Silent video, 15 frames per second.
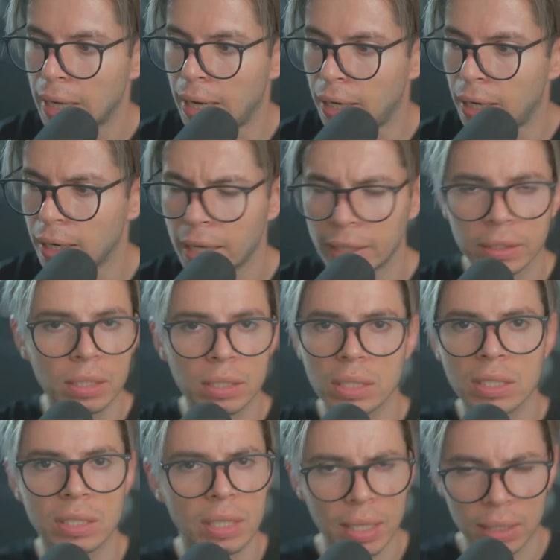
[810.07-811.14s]
And this
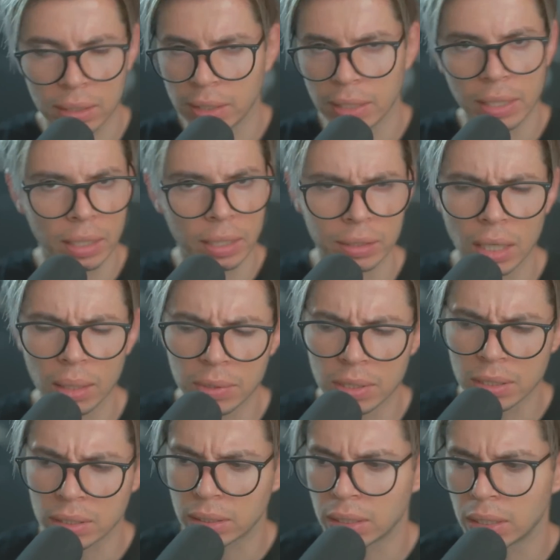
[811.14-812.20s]
is not the end,
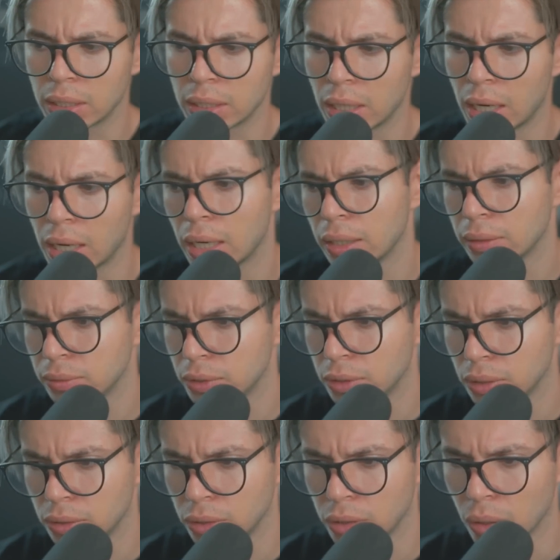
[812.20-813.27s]
obviously.
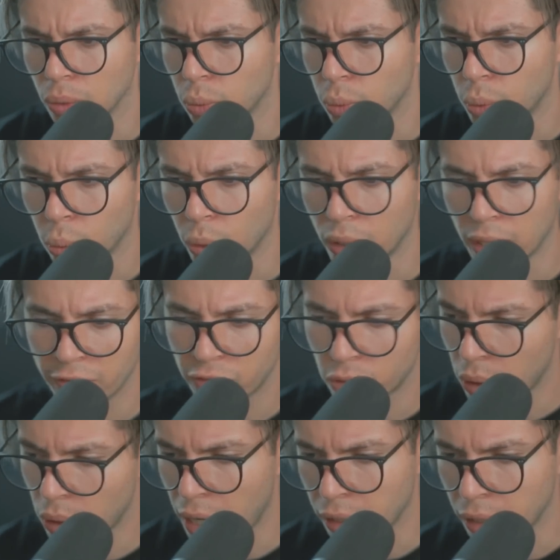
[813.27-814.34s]
You know,
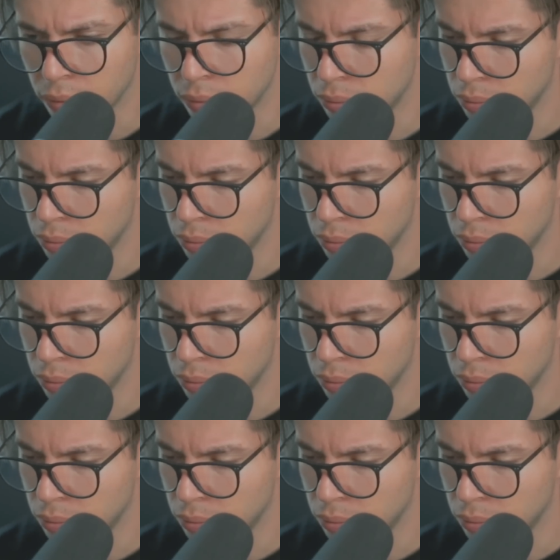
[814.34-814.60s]
whenever I